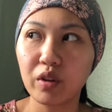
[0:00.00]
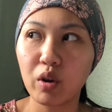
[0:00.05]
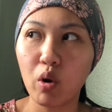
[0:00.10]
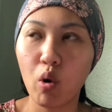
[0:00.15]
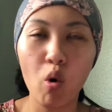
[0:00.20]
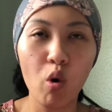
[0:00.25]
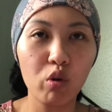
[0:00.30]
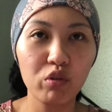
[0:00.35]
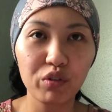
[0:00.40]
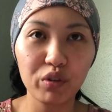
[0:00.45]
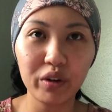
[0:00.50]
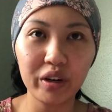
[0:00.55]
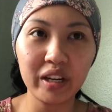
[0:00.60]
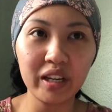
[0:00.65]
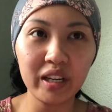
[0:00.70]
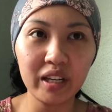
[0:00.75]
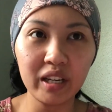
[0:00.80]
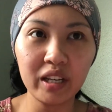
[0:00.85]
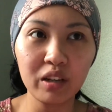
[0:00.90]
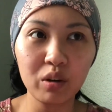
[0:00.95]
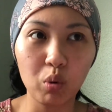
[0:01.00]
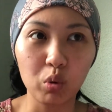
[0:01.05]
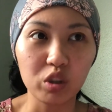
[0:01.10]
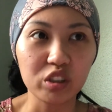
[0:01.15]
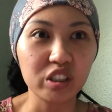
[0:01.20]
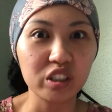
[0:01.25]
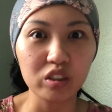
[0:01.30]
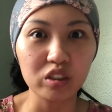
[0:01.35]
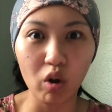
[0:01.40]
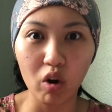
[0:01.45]
overeating or
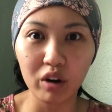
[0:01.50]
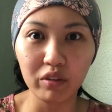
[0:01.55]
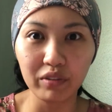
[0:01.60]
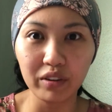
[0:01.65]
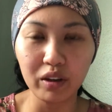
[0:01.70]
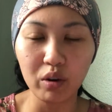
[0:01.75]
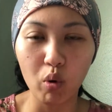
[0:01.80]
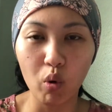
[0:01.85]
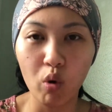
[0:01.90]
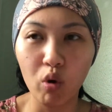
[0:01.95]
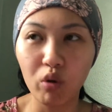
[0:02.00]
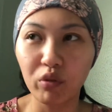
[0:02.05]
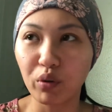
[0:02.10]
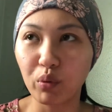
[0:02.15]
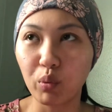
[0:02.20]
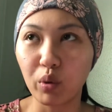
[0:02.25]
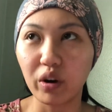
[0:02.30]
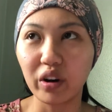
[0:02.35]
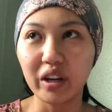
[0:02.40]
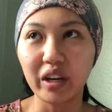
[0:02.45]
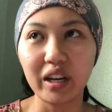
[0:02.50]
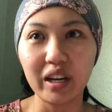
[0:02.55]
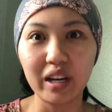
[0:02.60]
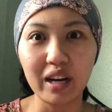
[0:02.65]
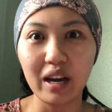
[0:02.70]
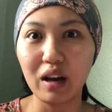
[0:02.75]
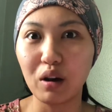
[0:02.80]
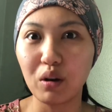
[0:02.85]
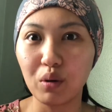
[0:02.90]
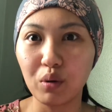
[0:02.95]
starving overworking
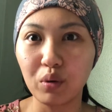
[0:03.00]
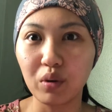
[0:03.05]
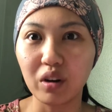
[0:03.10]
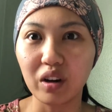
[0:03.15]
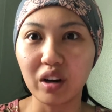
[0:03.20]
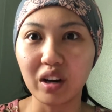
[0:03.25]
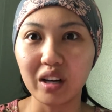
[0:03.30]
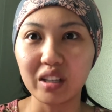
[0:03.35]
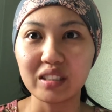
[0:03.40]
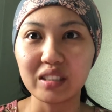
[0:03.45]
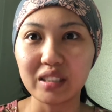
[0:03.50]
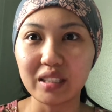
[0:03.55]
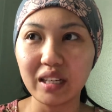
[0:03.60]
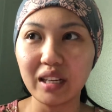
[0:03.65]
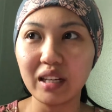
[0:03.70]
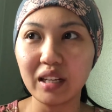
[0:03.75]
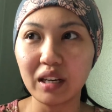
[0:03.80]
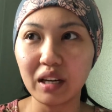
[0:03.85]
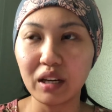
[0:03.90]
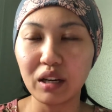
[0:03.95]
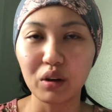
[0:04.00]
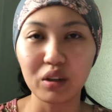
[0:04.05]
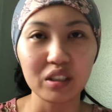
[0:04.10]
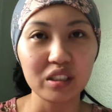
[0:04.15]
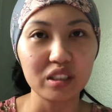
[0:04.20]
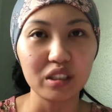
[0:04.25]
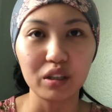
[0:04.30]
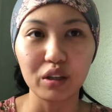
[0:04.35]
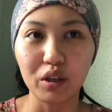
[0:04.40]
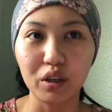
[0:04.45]
out conceited
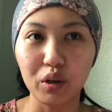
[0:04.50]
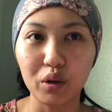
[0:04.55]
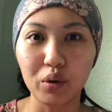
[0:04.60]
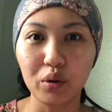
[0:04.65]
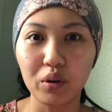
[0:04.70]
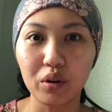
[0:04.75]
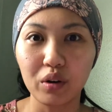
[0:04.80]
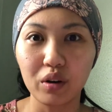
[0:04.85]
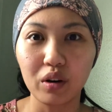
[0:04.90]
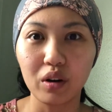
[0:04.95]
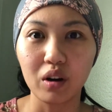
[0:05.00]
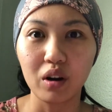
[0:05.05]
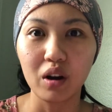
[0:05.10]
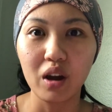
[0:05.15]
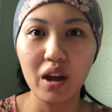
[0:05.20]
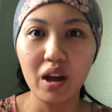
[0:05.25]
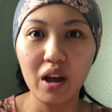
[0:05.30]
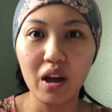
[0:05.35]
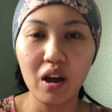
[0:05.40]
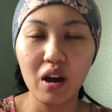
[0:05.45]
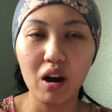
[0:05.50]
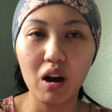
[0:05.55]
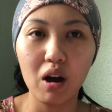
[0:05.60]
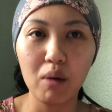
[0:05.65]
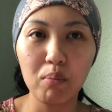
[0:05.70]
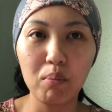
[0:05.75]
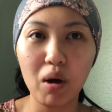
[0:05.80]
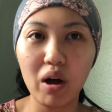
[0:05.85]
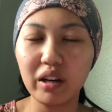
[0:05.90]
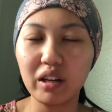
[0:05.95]
insecure uh,
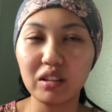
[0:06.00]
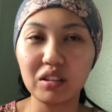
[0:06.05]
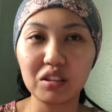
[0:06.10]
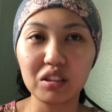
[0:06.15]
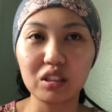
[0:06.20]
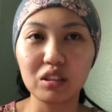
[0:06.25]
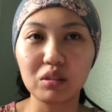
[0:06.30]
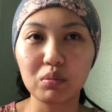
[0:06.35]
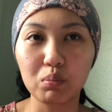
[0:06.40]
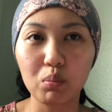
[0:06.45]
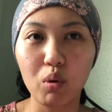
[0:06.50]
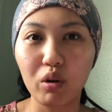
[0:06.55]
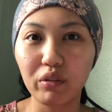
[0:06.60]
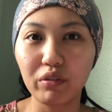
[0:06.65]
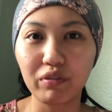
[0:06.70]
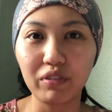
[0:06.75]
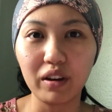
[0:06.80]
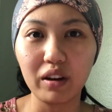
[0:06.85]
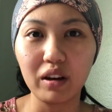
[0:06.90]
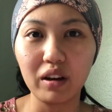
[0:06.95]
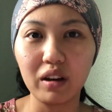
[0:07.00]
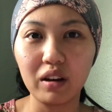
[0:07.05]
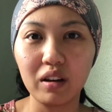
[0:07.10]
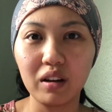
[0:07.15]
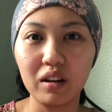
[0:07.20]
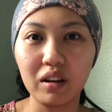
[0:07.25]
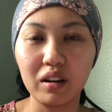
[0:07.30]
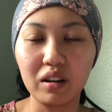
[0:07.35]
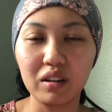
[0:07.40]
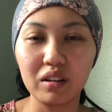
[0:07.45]
body
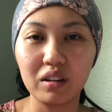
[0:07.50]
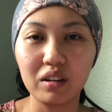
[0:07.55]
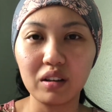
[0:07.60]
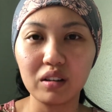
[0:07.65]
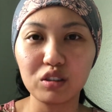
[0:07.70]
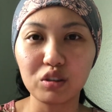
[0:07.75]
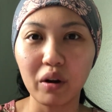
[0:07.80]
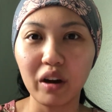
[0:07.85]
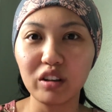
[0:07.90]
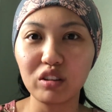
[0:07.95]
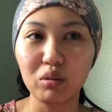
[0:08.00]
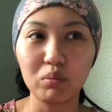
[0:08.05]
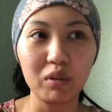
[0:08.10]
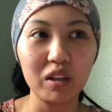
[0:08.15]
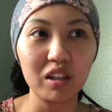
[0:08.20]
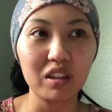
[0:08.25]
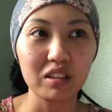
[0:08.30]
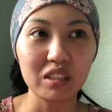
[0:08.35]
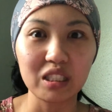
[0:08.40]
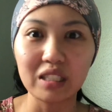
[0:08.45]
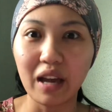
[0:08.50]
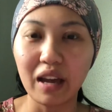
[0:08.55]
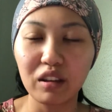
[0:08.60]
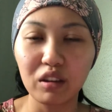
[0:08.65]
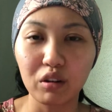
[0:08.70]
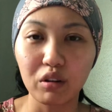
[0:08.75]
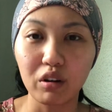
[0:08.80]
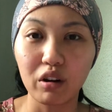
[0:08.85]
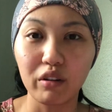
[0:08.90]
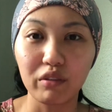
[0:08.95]
dysmorphia trying to meet the
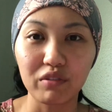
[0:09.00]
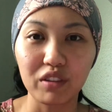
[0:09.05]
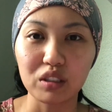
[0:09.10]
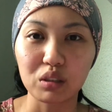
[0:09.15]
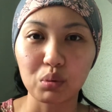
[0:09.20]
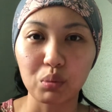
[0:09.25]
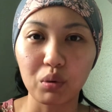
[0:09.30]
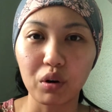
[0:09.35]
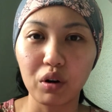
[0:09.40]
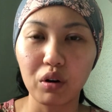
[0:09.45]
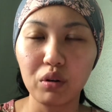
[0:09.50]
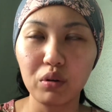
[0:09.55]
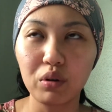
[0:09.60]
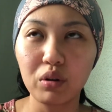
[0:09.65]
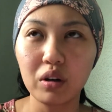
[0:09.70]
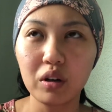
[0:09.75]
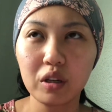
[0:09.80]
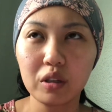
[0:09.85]
standard of this world